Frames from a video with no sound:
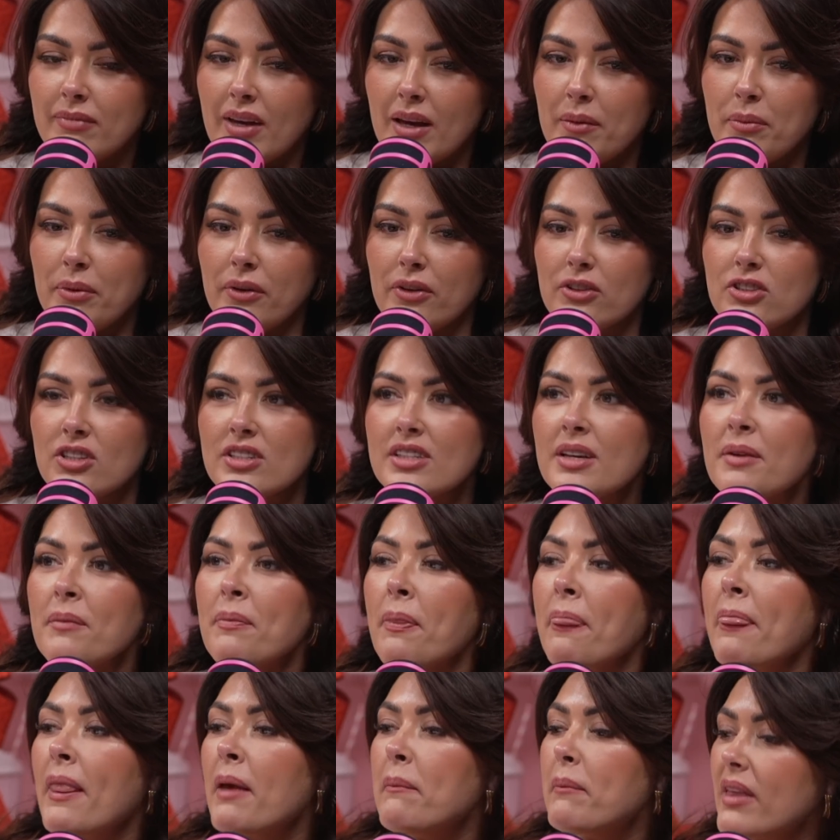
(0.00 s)
My apologies.
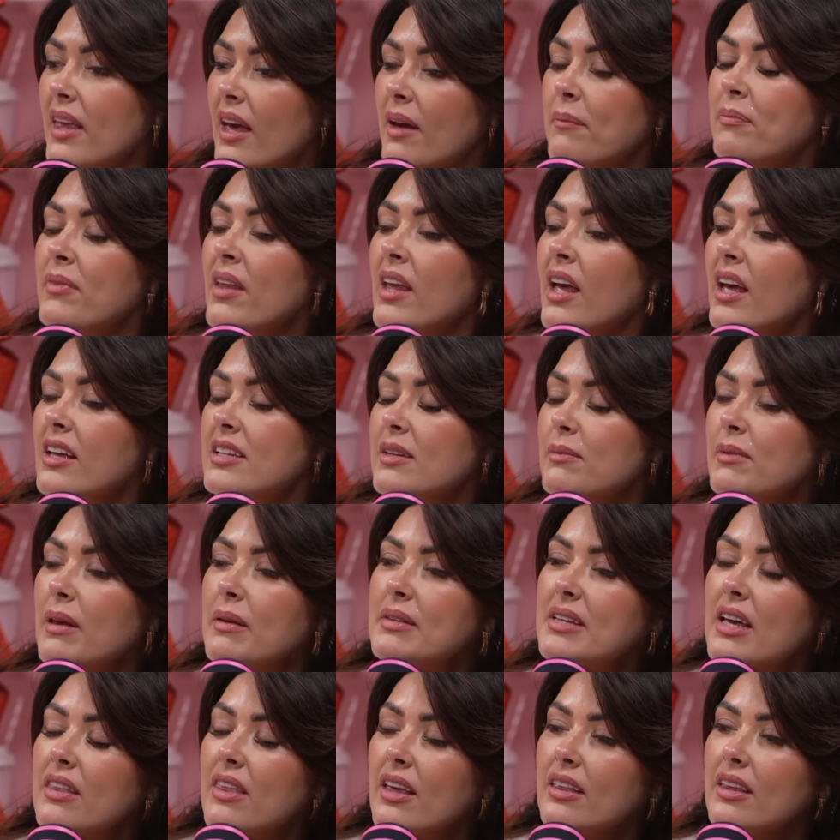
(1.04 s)
But yeah, sometimes
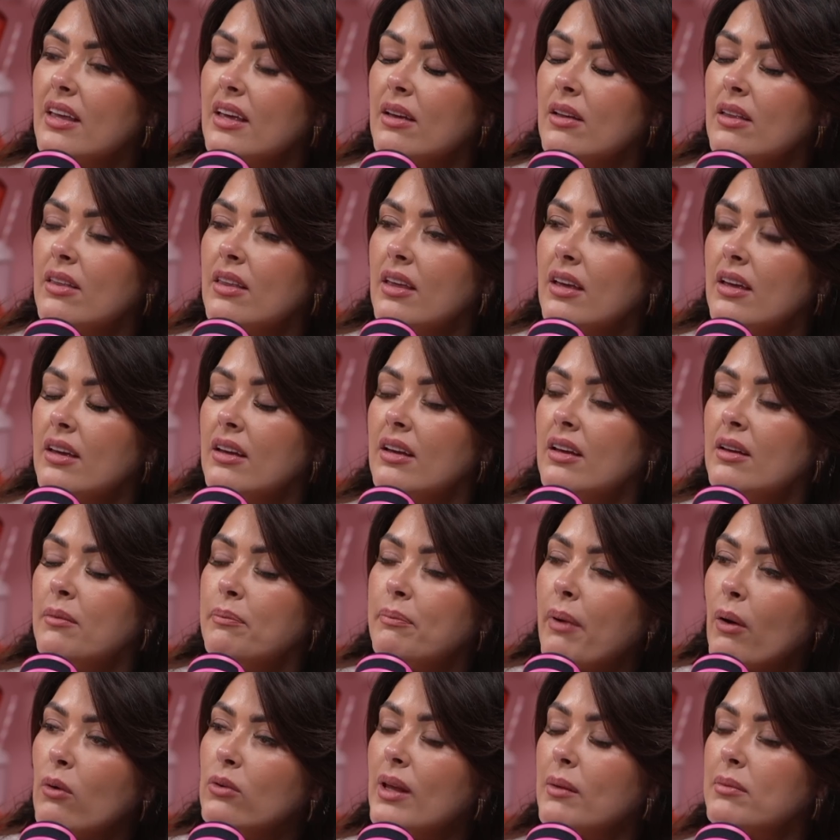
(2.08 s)
I think that the
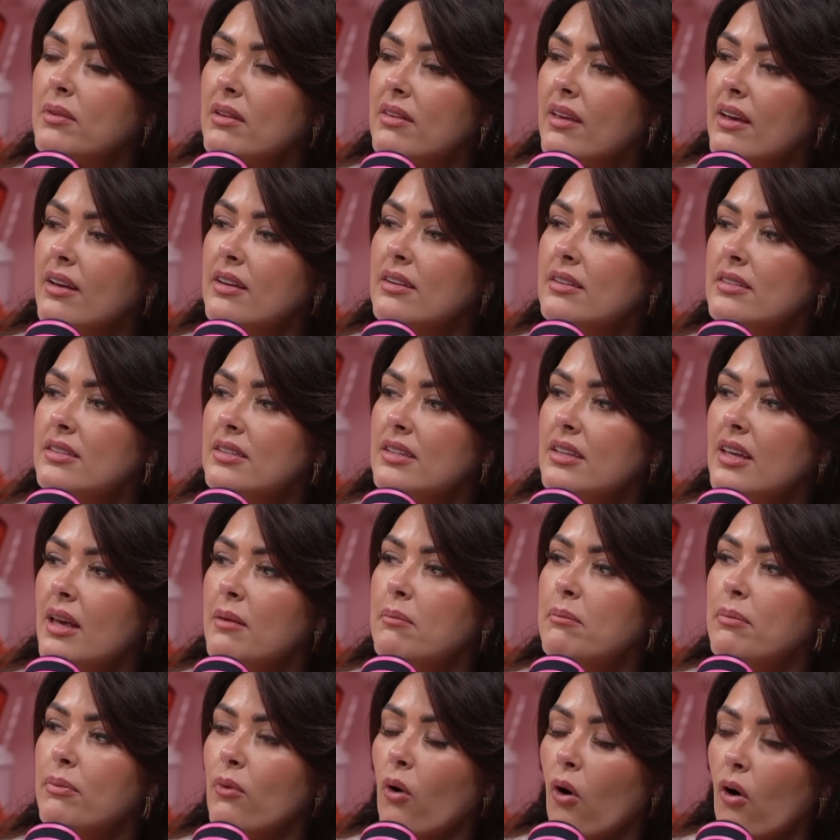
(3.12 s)
build up to things
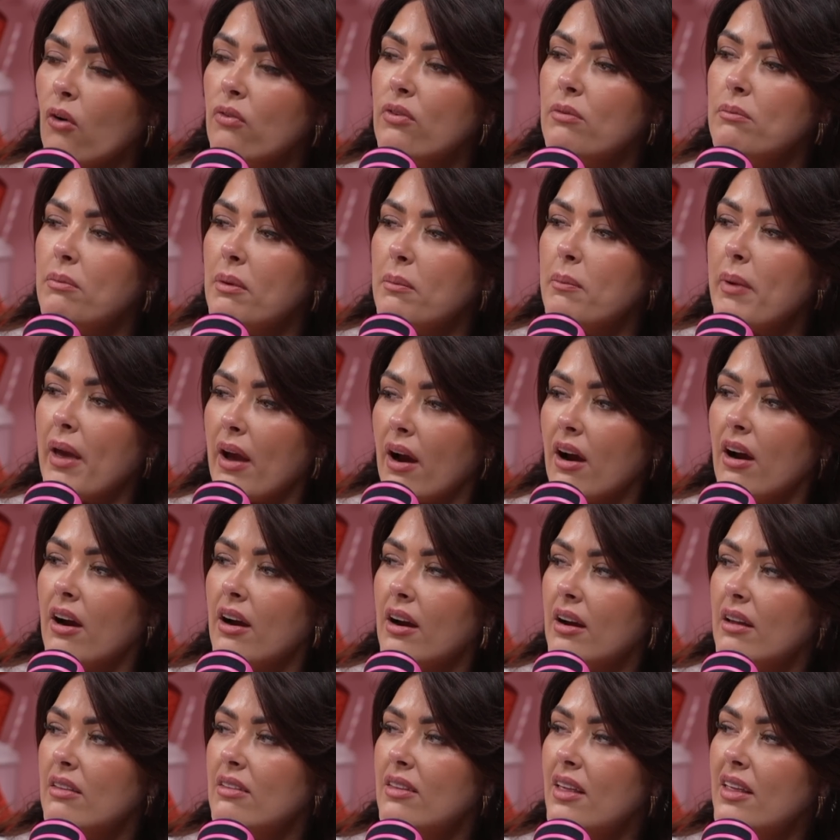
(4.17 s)
can often be
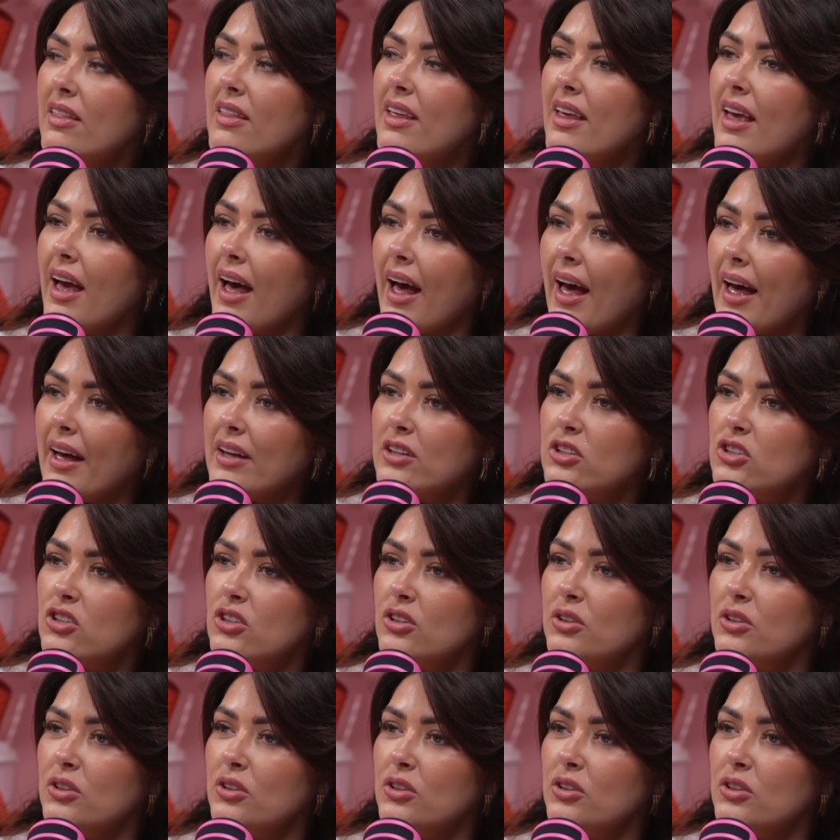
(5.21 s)
better than the actual